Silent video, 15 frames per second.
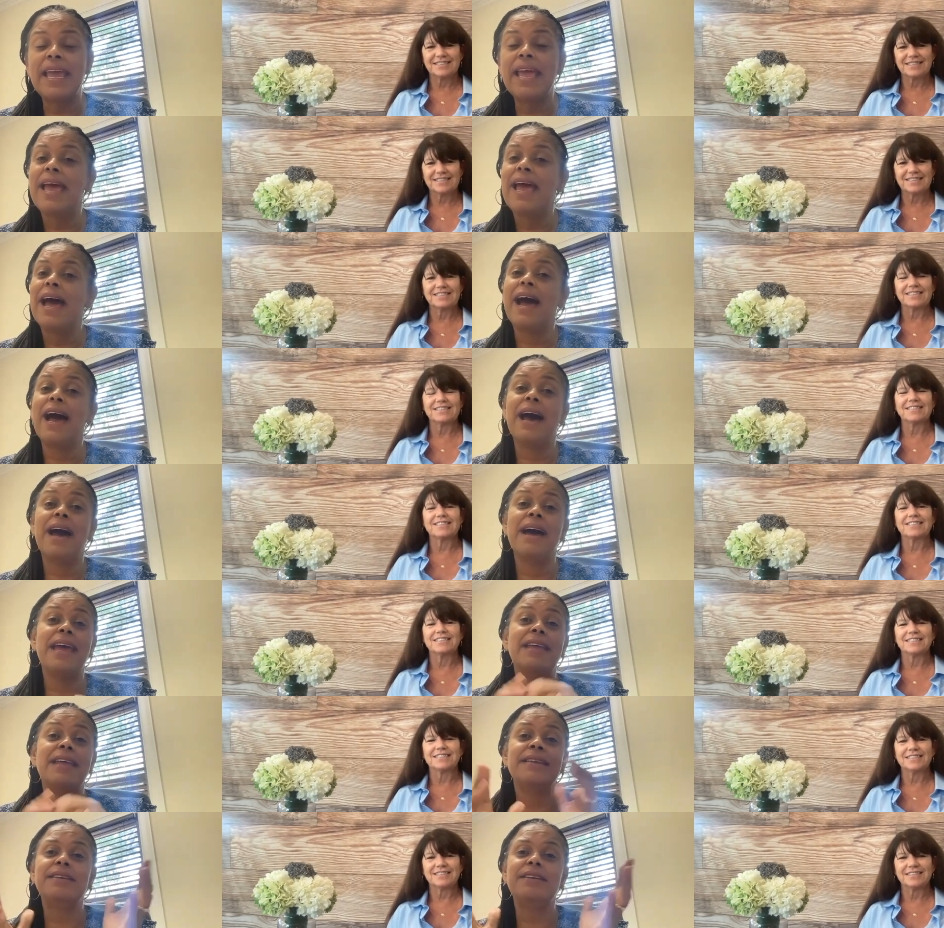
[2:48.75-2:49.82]
Speaker 1: Uh, and
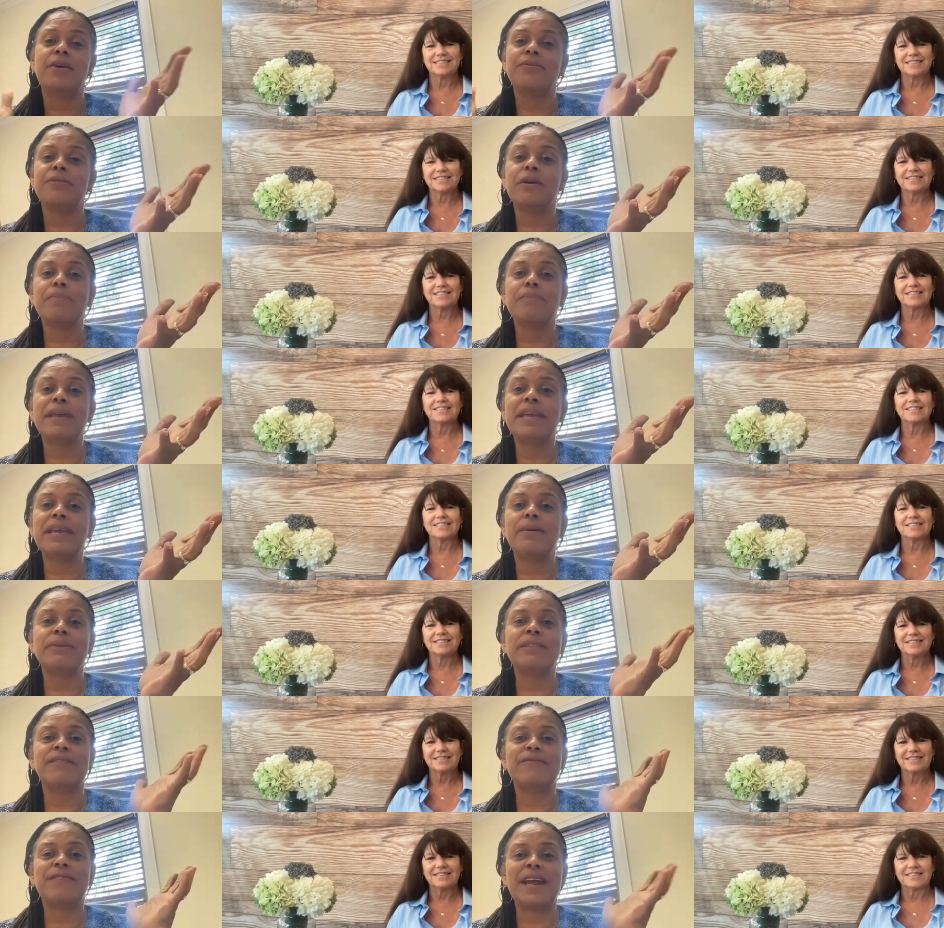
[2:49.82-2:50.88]
you know they're big with the
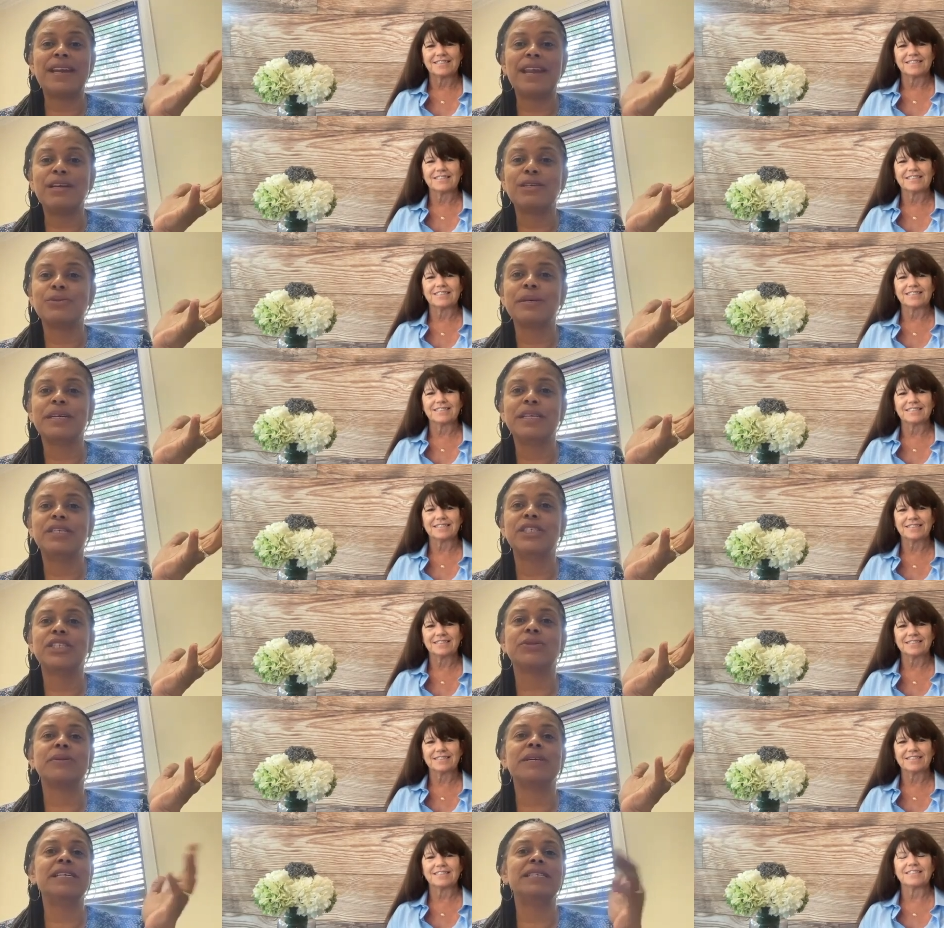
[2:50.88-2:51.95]
financial
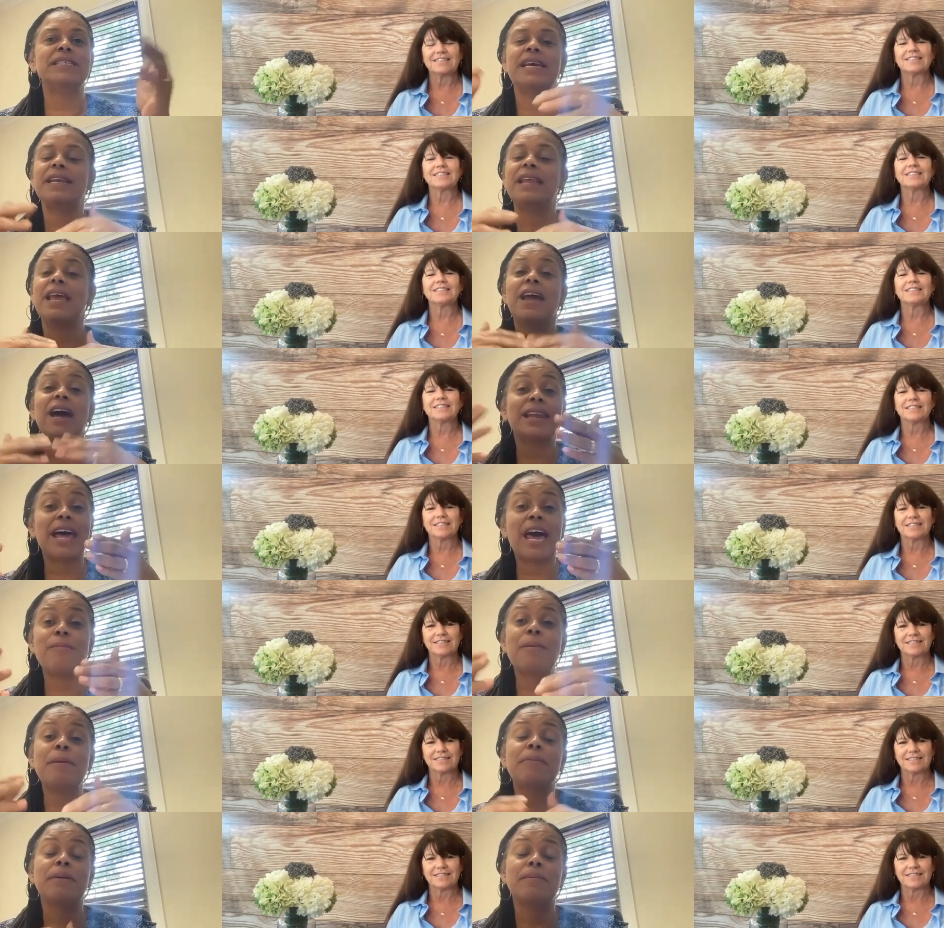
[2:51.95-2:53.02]
industries and a lot of people
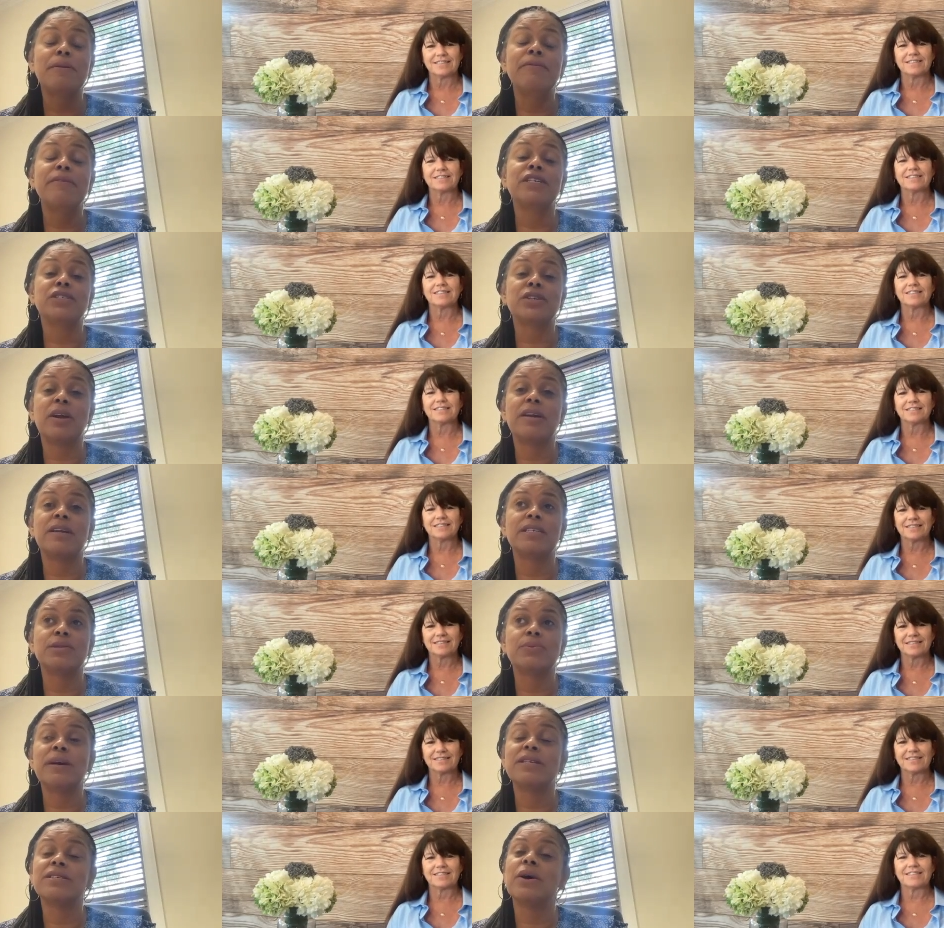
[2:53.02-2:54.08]
are moving to charlotte as well
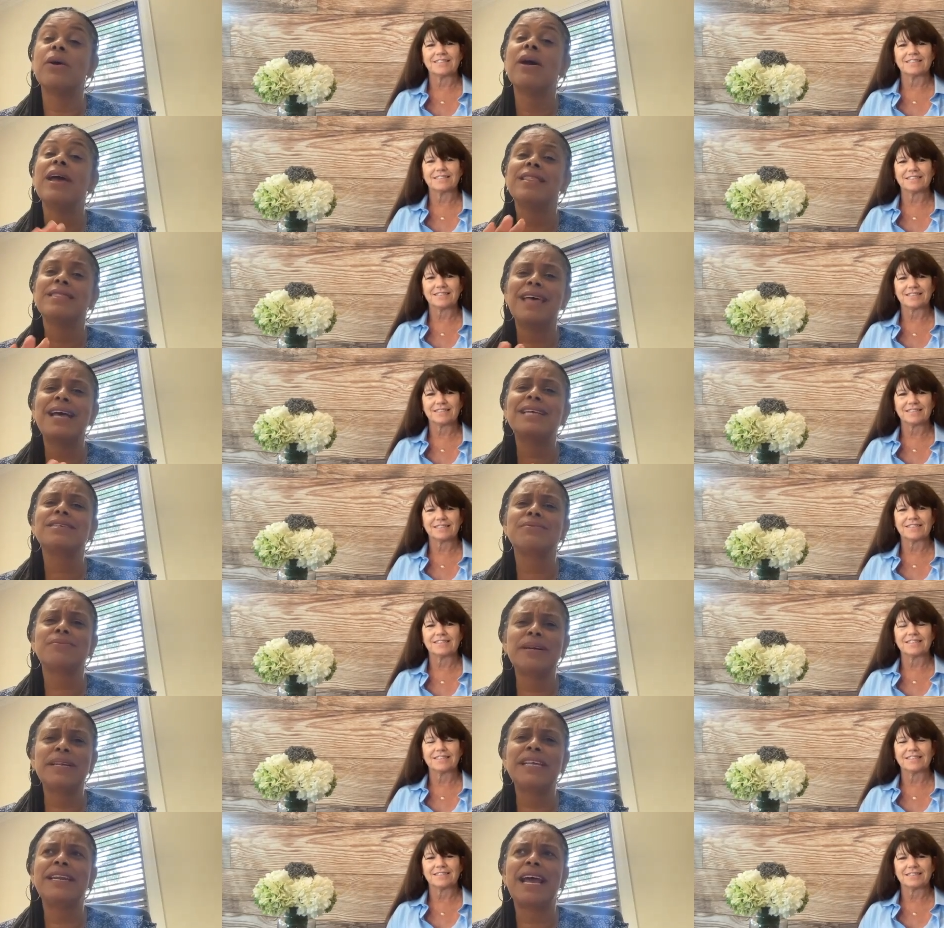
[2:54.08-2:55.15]
so that's a really
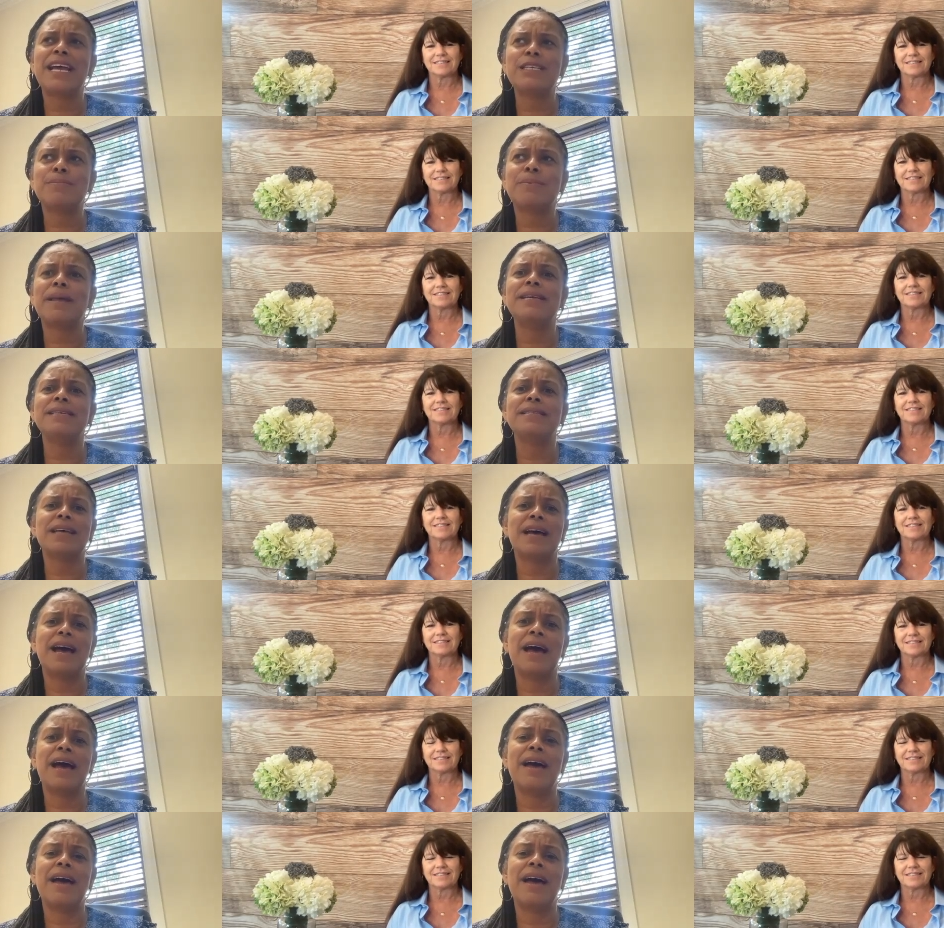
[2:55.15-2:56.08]
nice place uh,